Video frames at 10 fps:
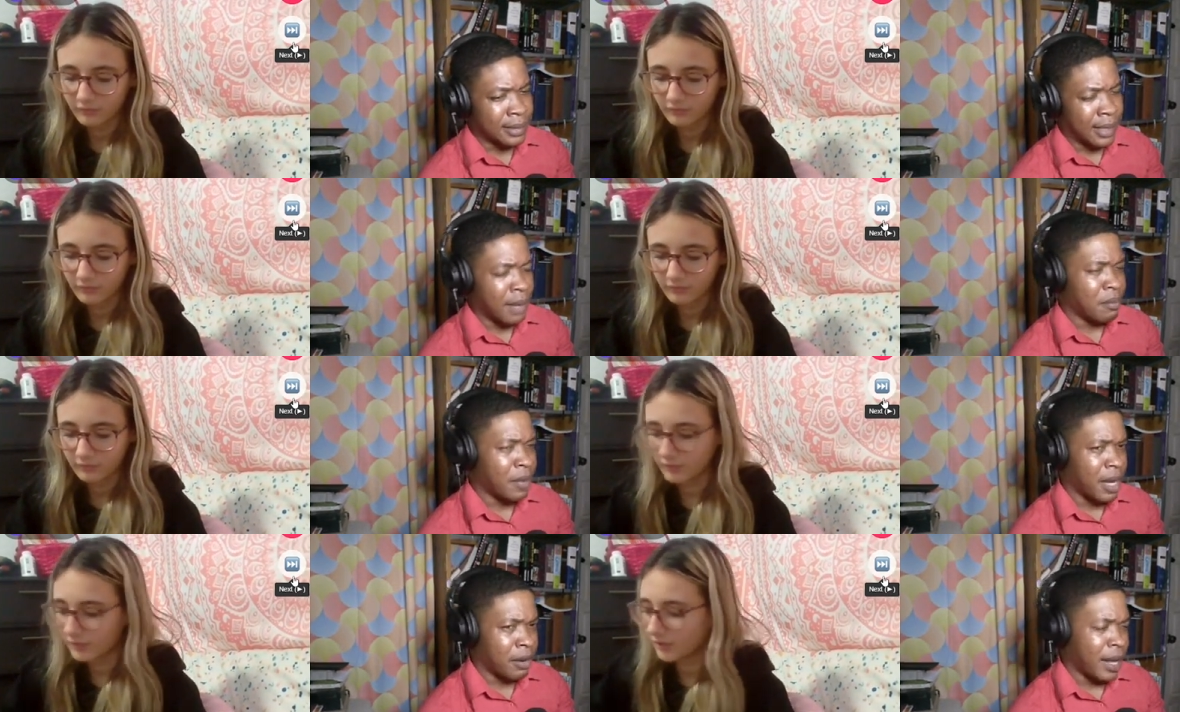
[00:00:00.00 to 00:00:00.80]
Speaker 1: I'm
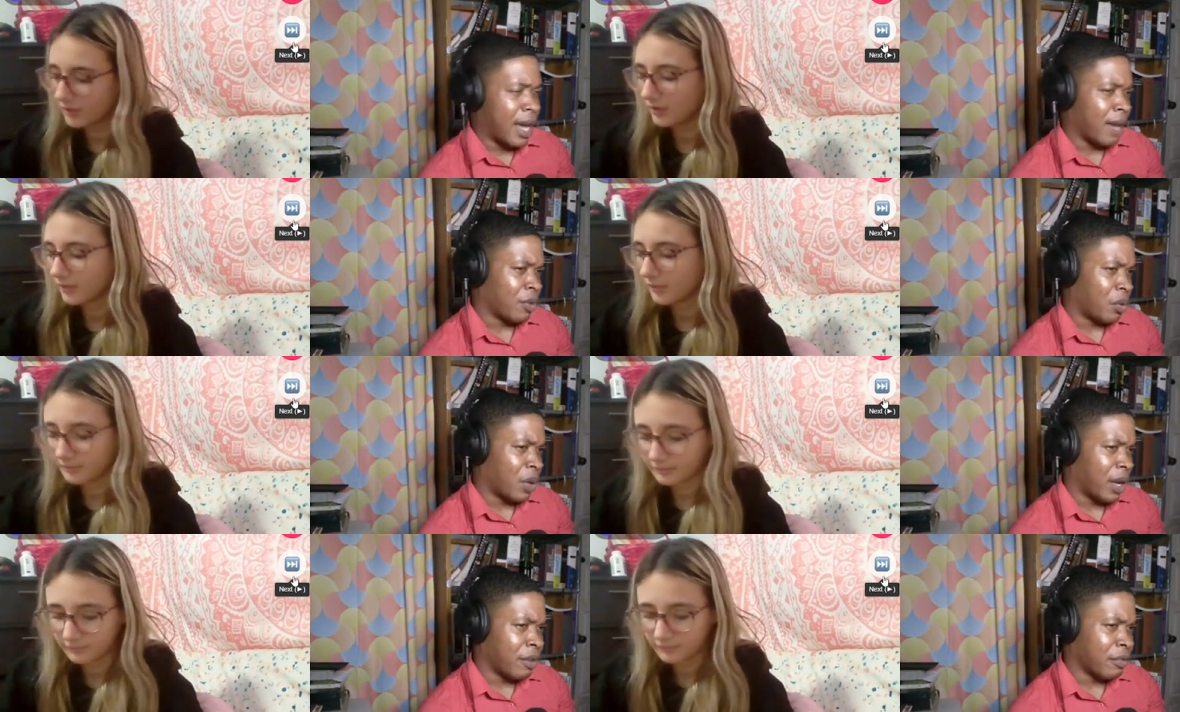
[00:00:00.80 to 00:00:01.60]
married, I have a
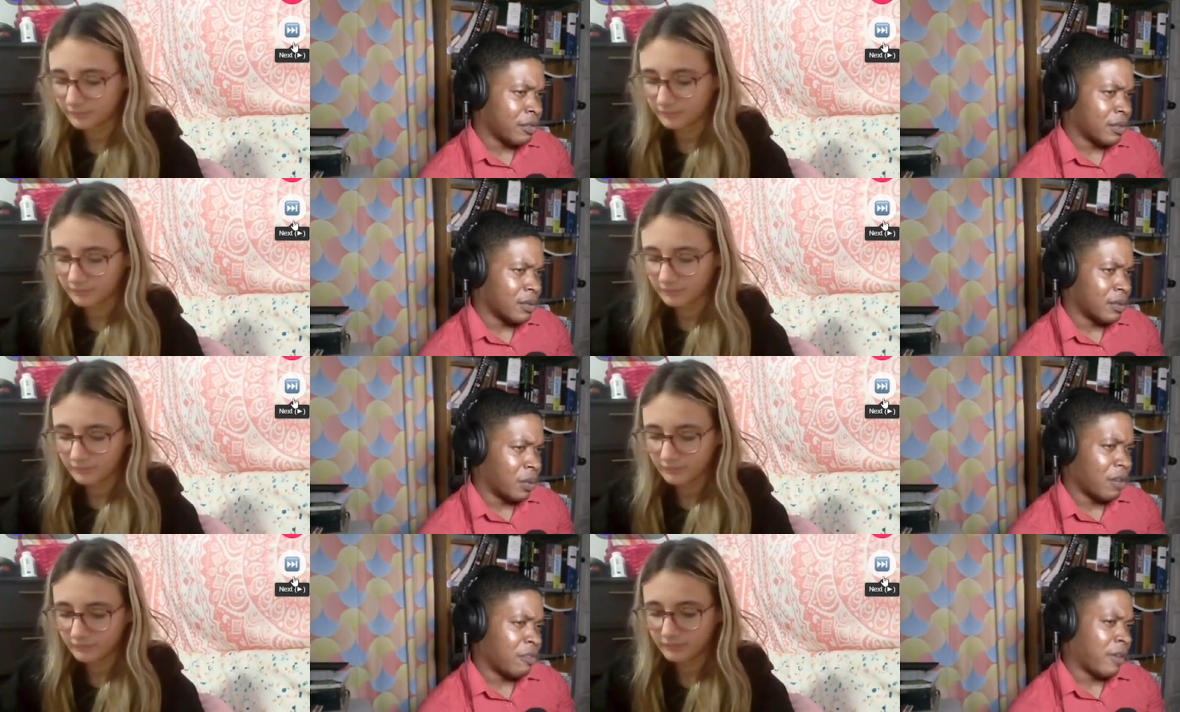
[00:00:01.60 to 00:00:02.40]
wife.
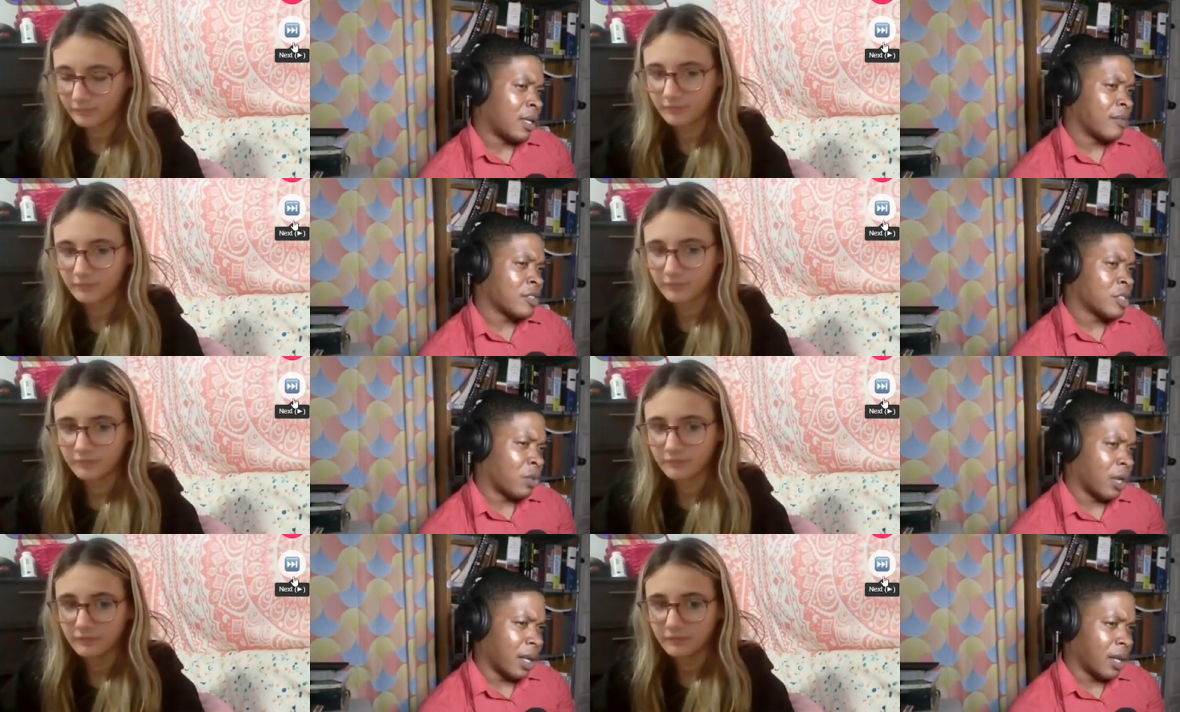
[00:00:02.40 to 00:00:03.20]
What if I love
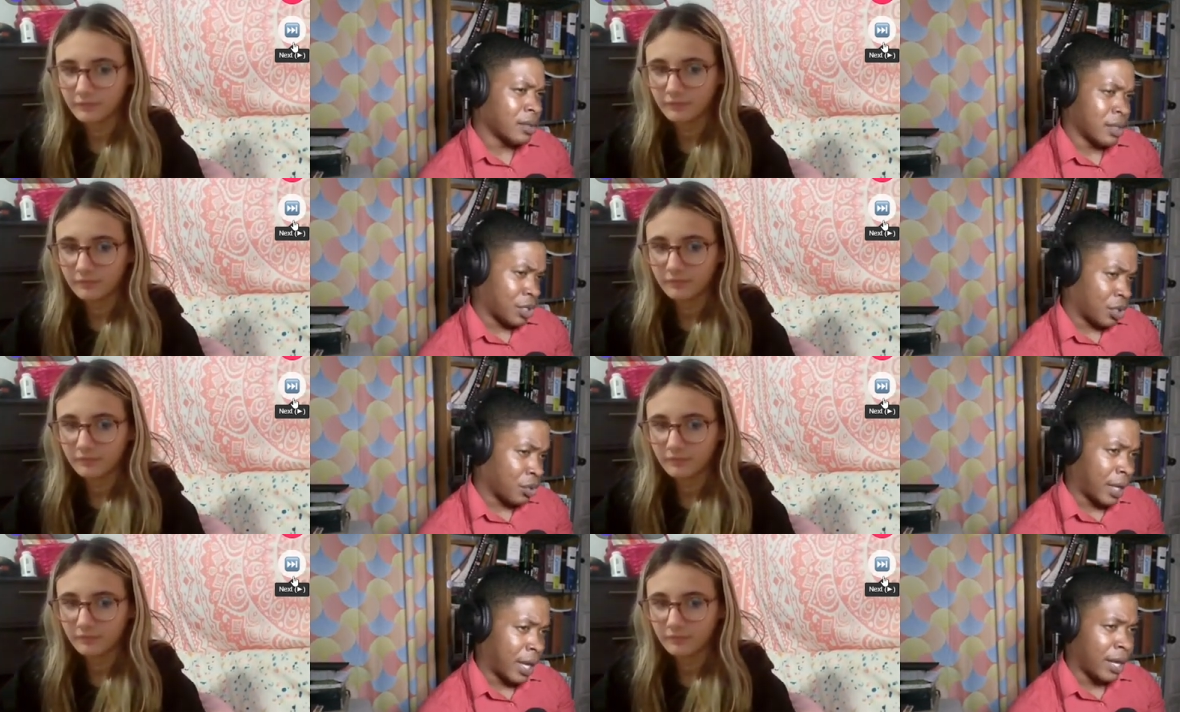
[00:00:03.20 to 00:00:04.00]
someone else? Is it
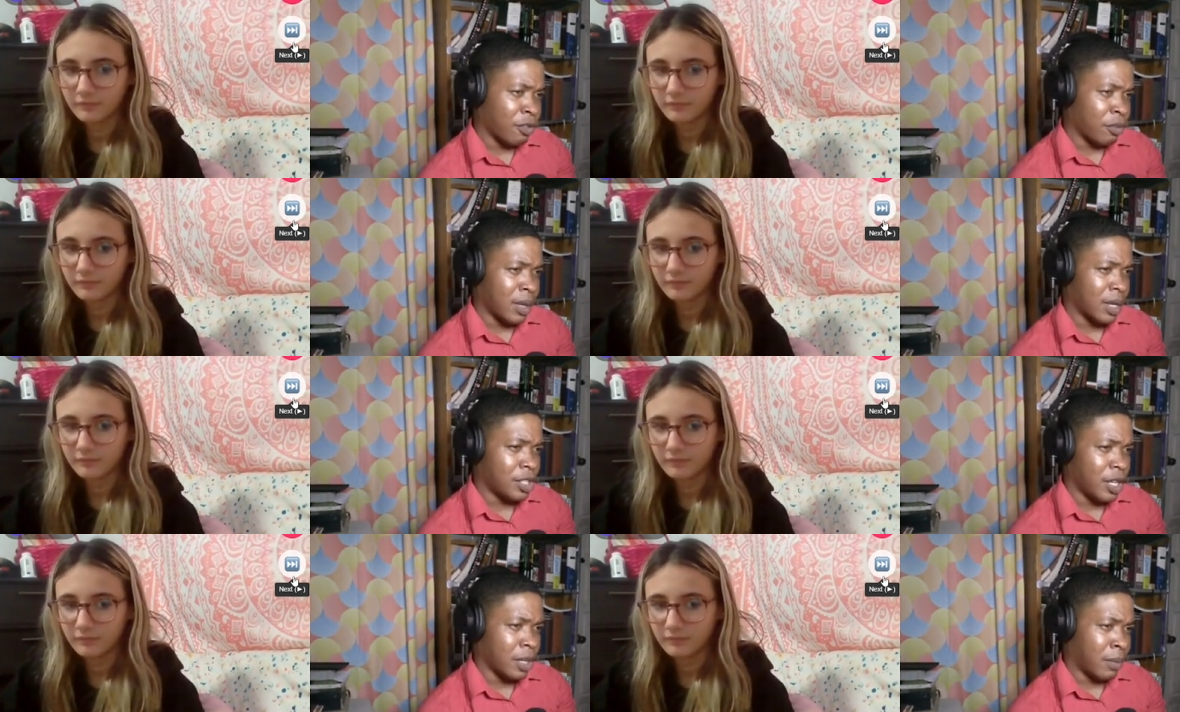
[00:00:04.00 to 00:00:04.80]
okay for me to
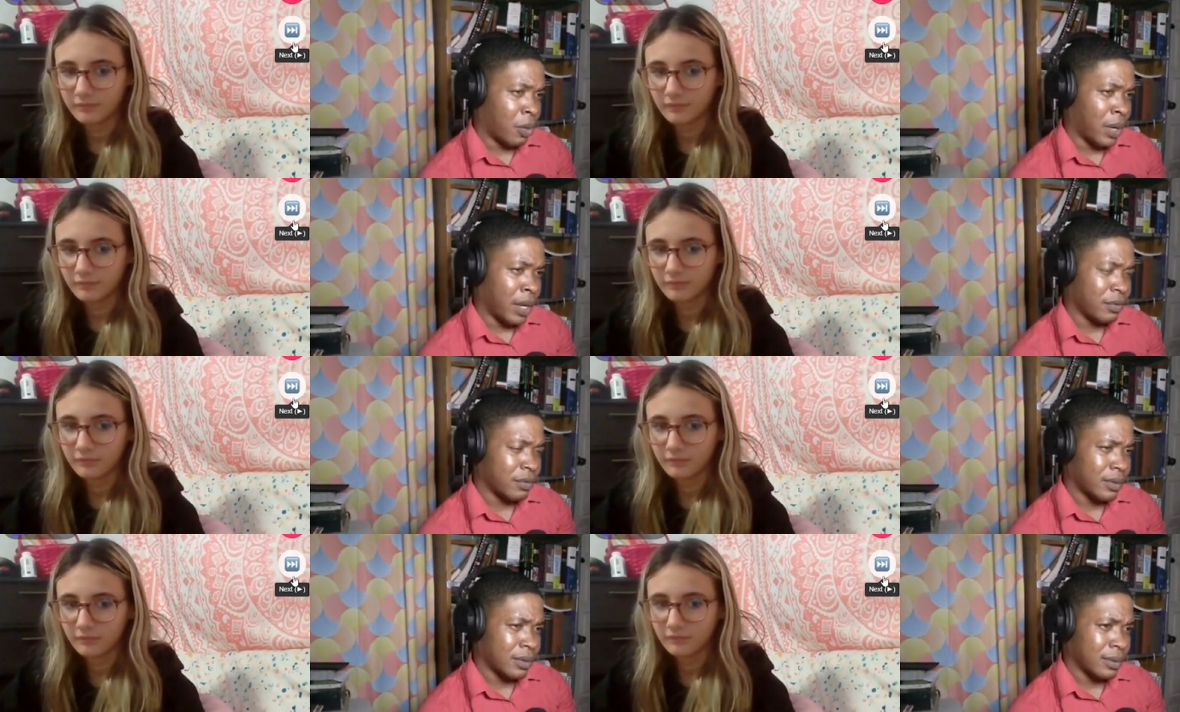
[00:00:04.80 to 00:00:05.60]
cheat on my wife?
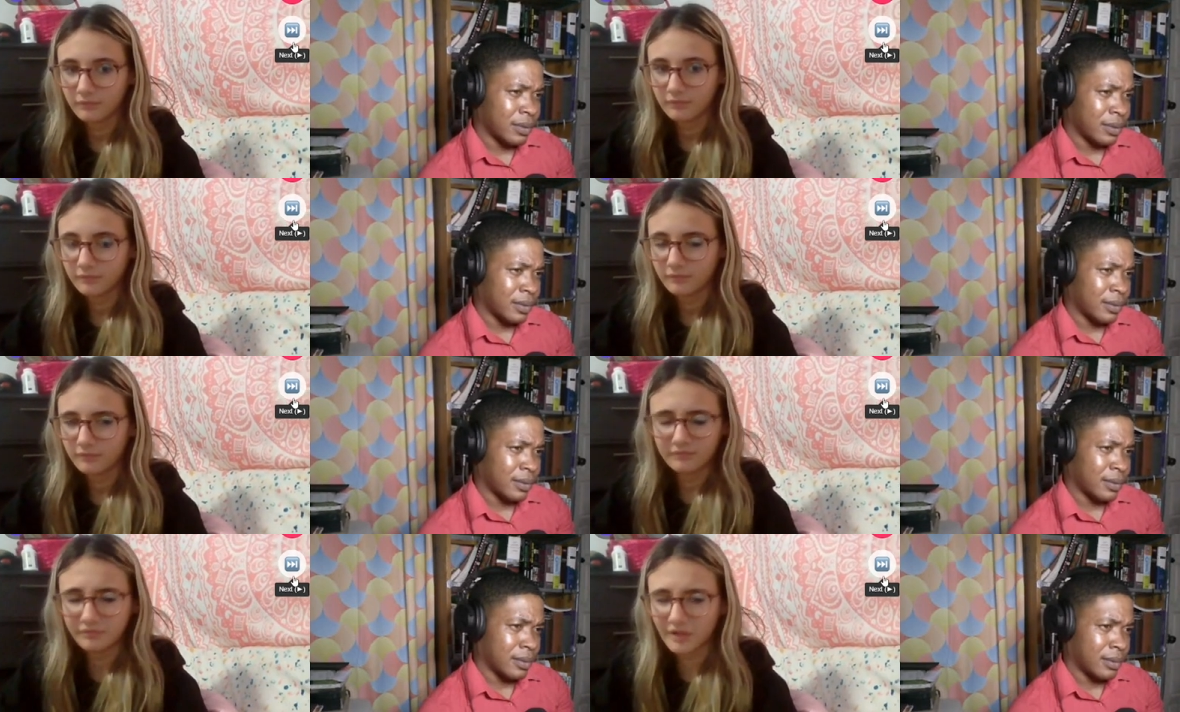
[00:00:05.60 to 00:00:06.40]

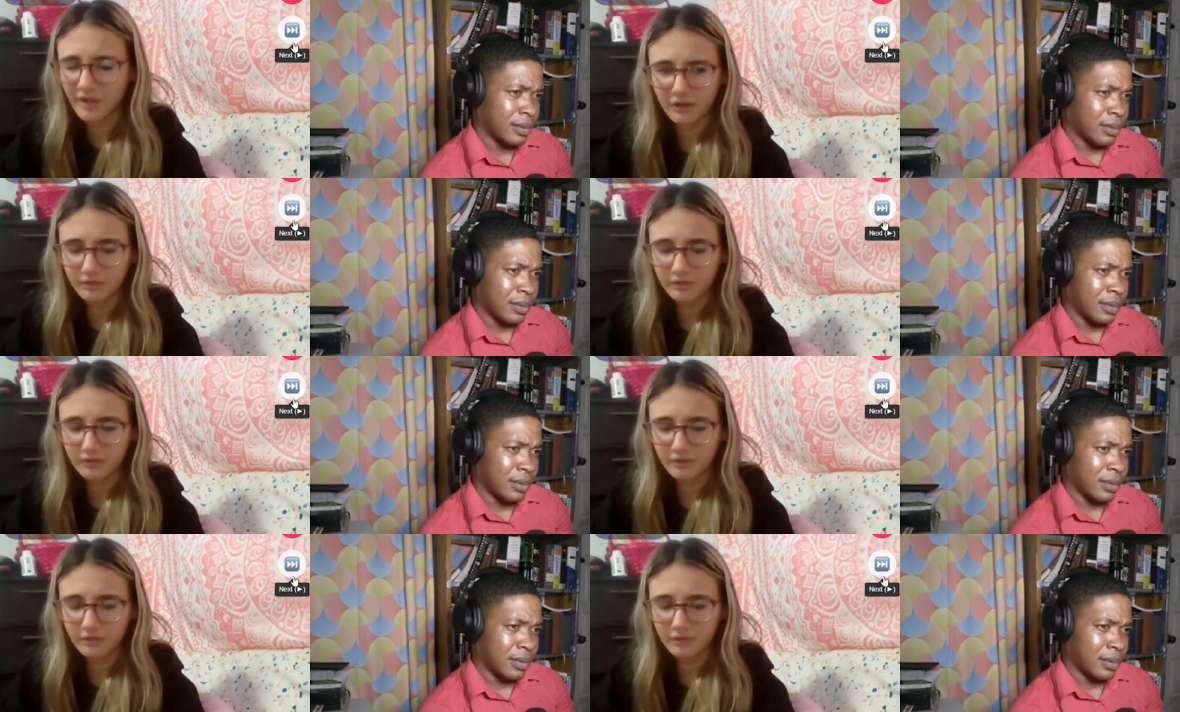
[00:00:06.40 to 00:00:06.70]
No.